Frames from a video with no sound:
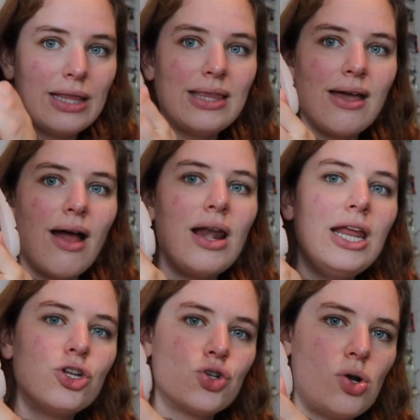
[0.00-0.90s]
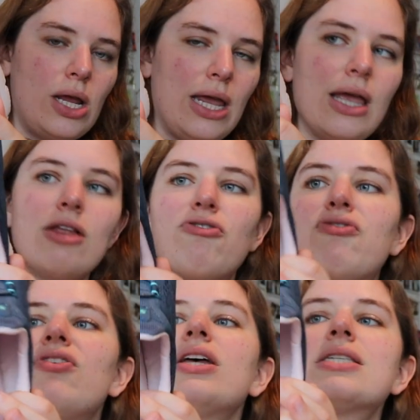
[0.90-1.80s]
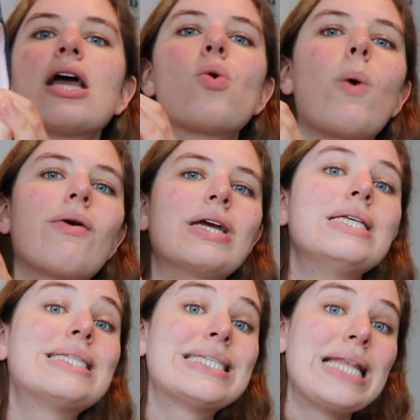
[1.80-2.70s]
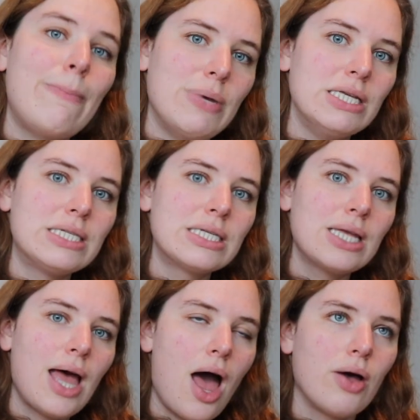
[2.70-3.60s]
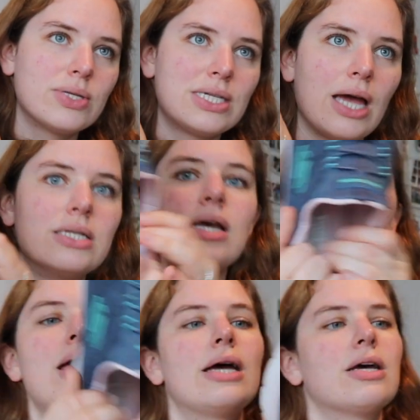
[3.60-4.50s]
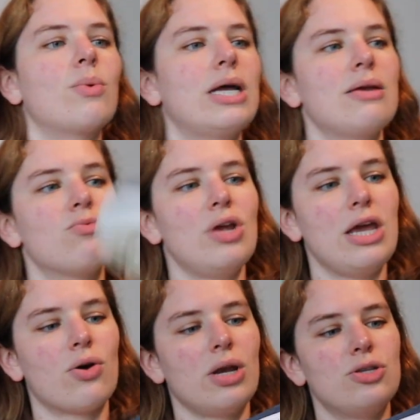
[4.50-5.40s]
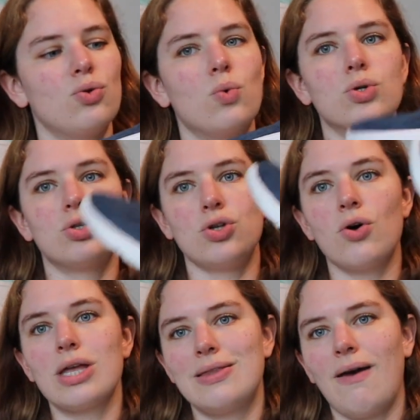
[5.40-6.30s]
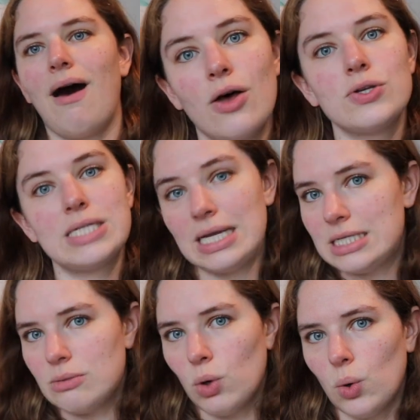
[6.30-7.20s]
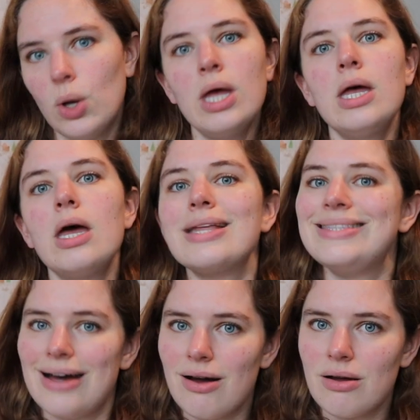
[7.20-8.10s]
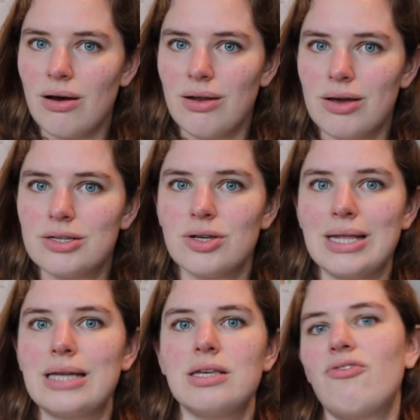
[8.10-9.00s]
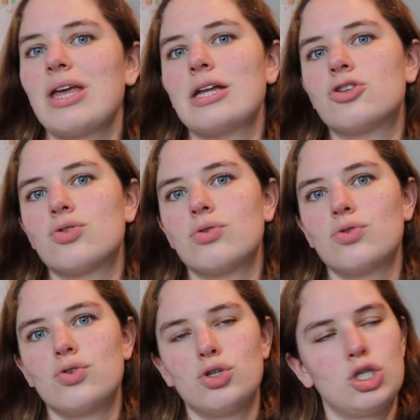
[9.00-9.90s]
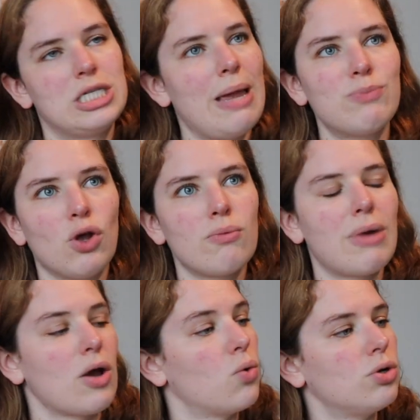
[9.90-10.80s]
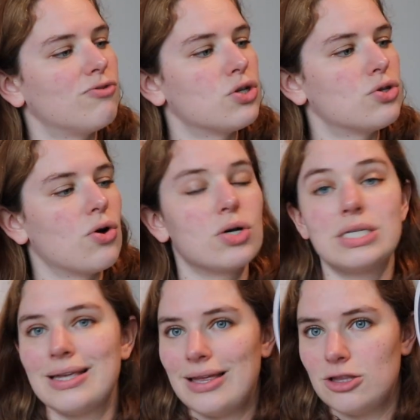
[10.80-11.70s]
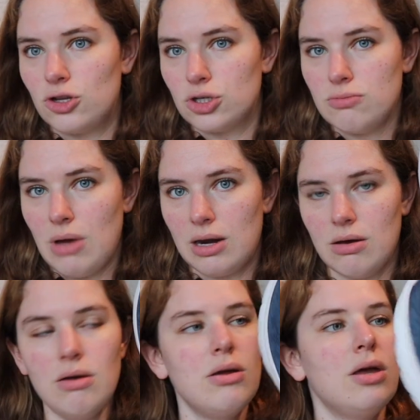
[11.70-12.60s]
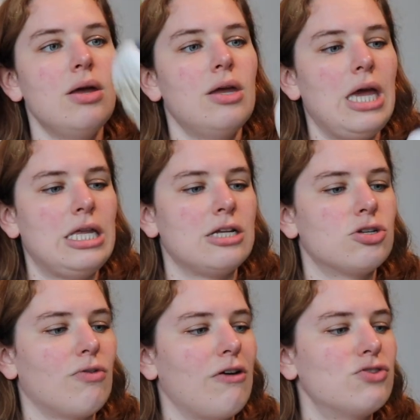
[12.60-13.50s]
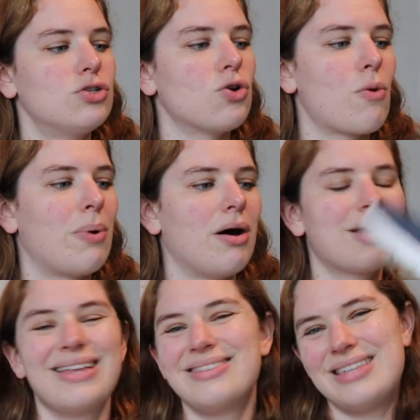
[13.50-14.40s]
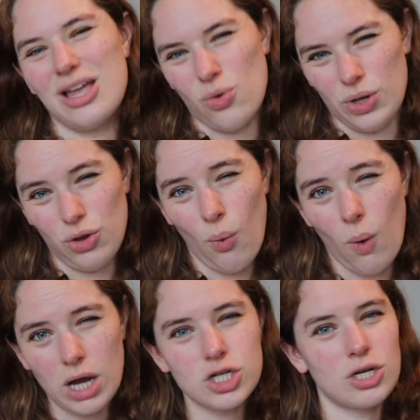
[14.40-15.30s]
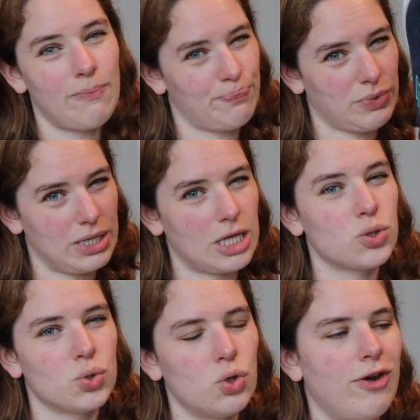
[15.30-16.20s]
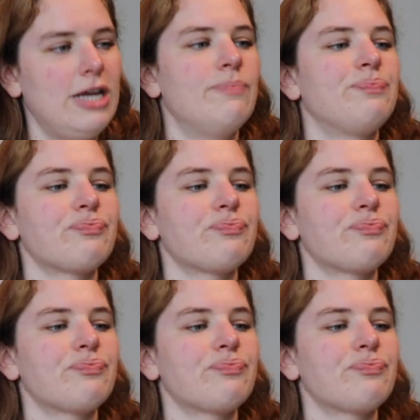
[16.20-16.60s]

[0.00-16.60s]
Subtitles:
They are literally, it feels like wearing slippers outside, and I wear them really only to walk the dog. They are a sensible dark color, so that if I get stepped on by all of the dogs, doesn't matter, they'll survive the dog park. They go in the wash, that's also great.